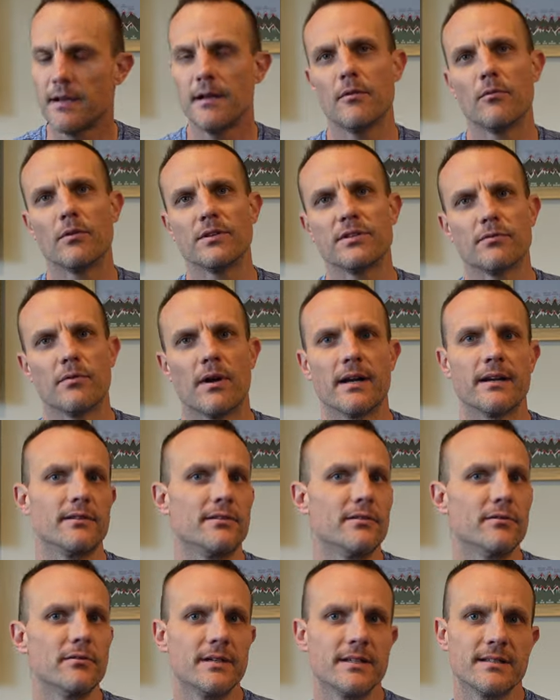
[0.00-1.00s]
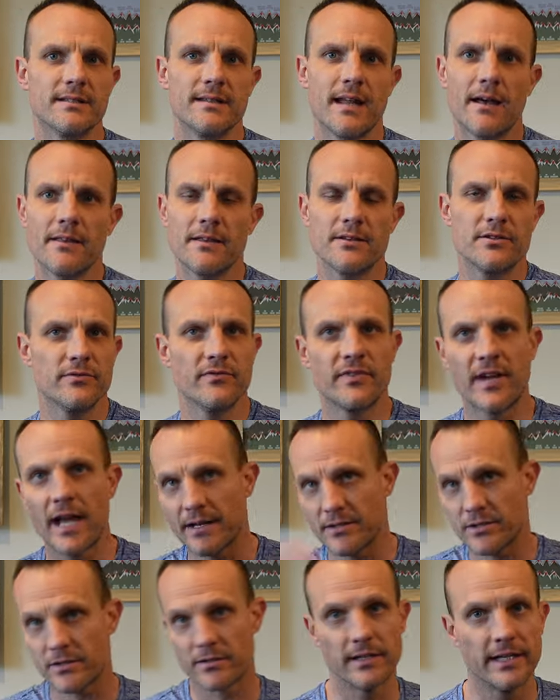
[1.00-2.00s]
What you want to do is now that you've
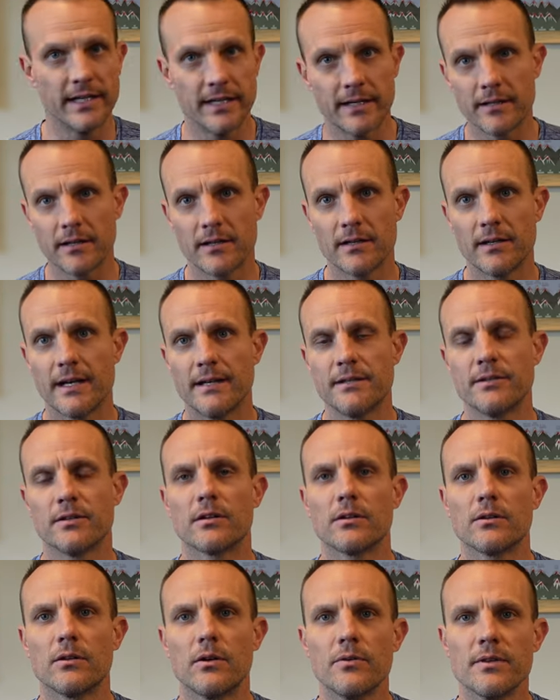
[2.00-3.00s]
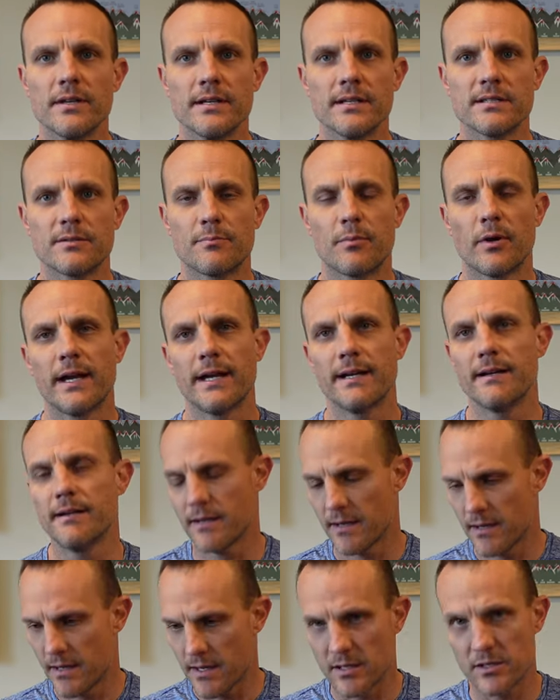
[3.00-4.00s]
got your gear and your clothing sprayed,
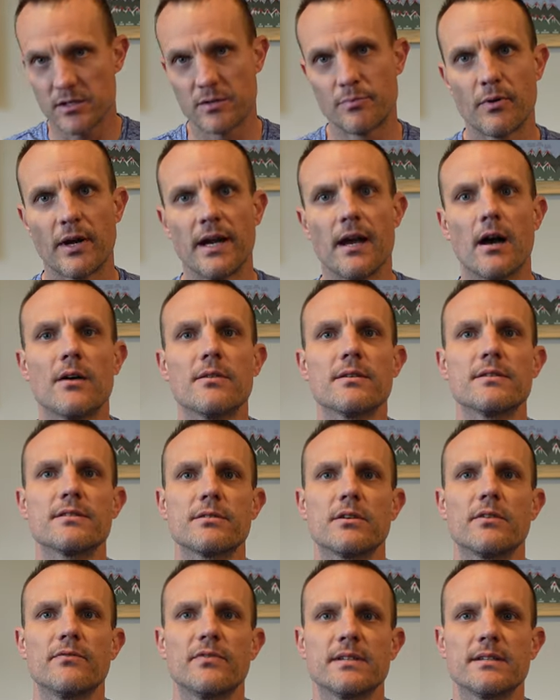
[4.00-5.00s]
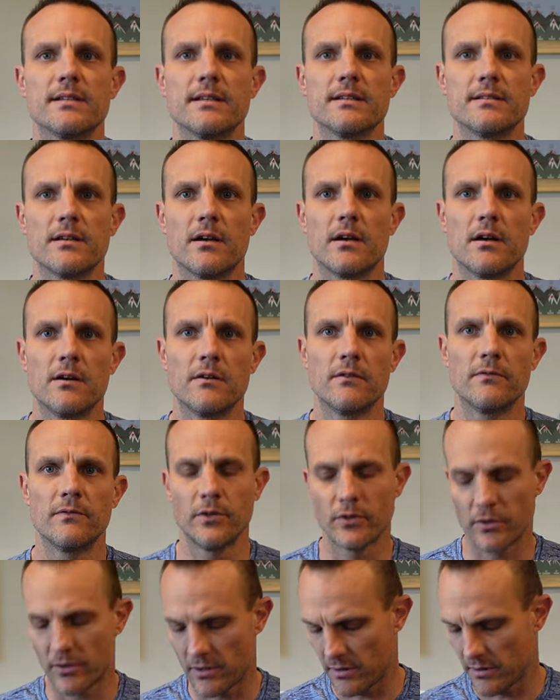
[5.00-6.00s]
spray all the surfaces of
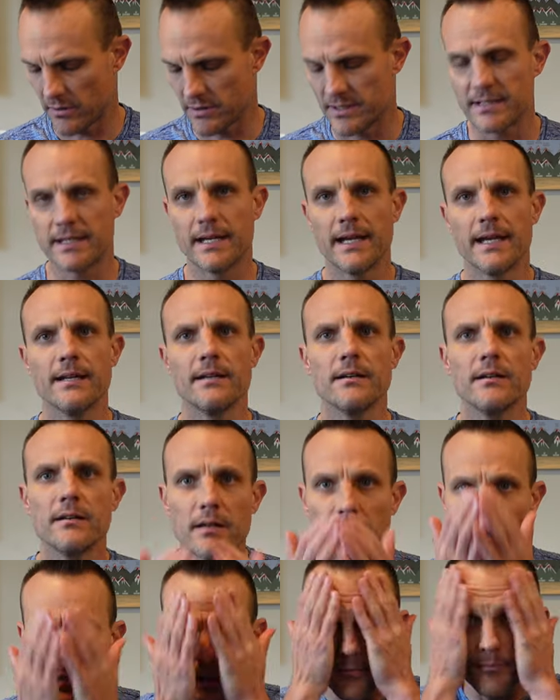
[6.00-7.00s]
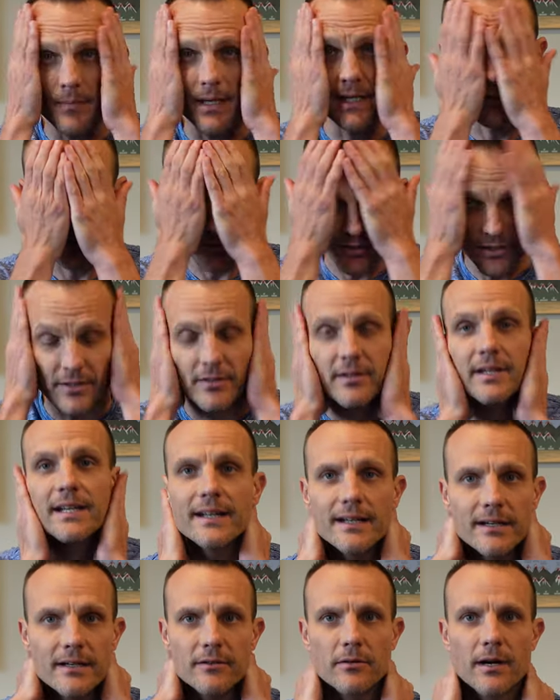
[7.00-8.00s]
your skin. Make sure you
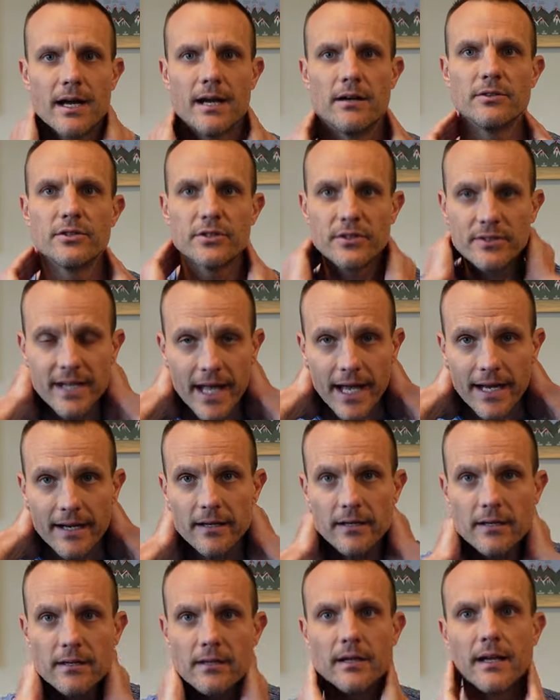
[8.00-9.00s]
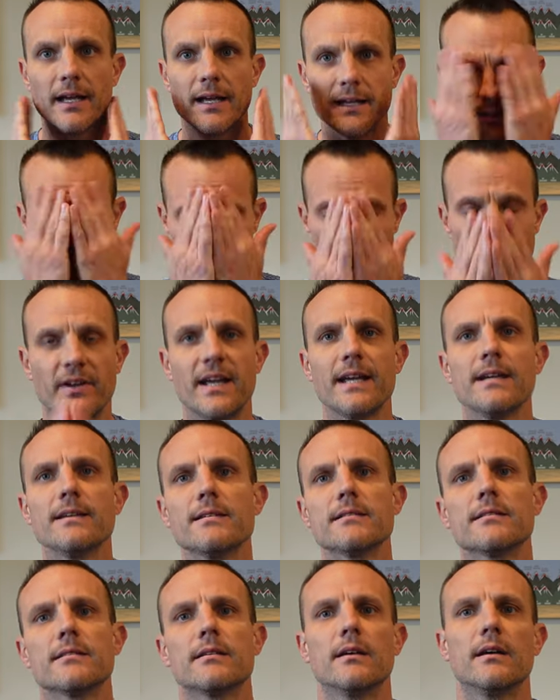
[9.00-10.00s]
get it around your neck and your
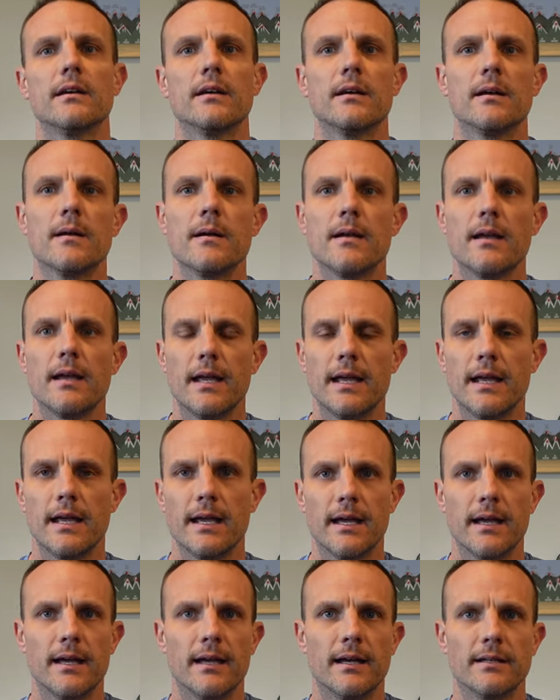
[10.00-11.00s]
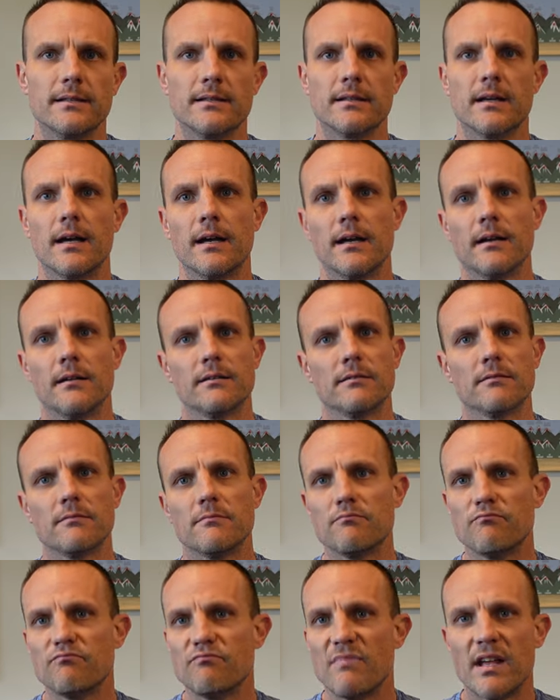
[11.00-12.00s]
face and uh,
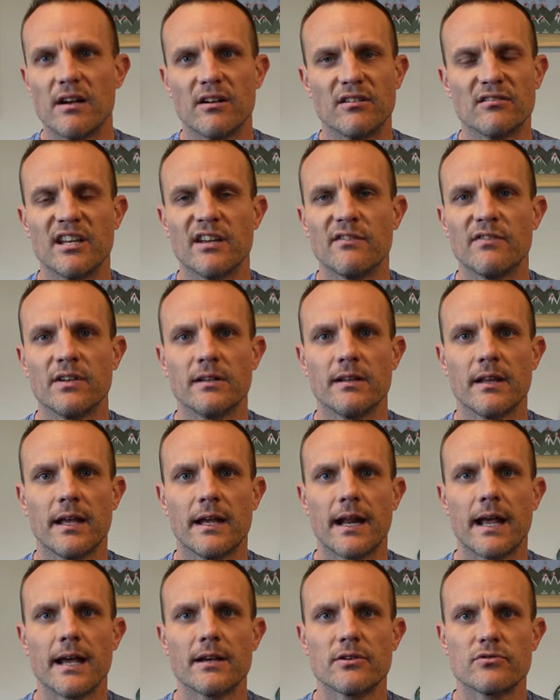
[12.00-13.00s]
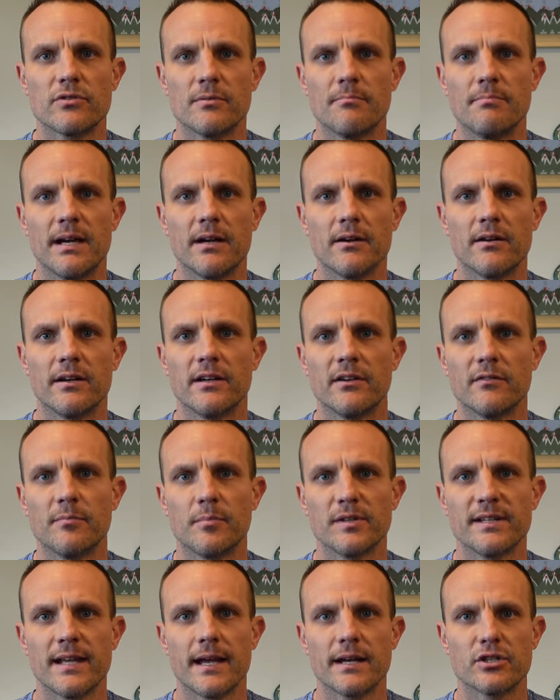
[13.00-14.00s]
it'll give you that extra barrier of
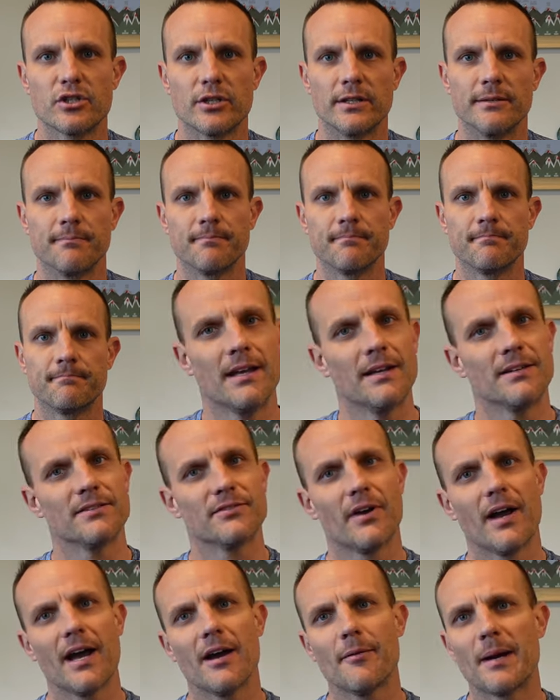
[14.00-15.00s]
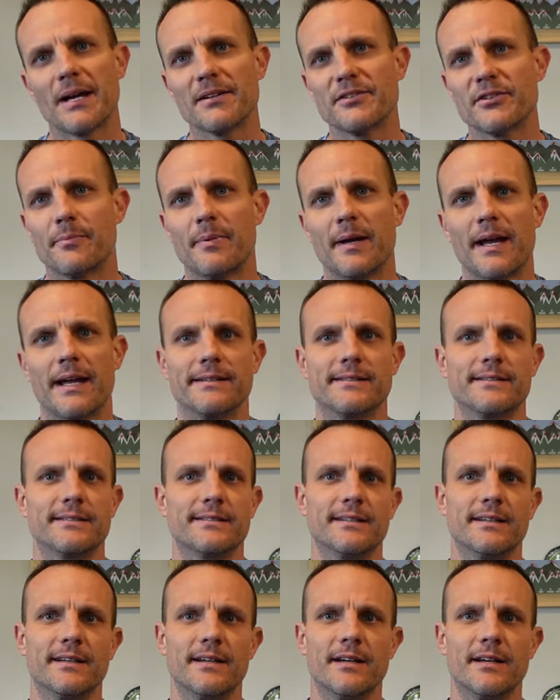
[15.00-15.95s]
protection. So how about your pets?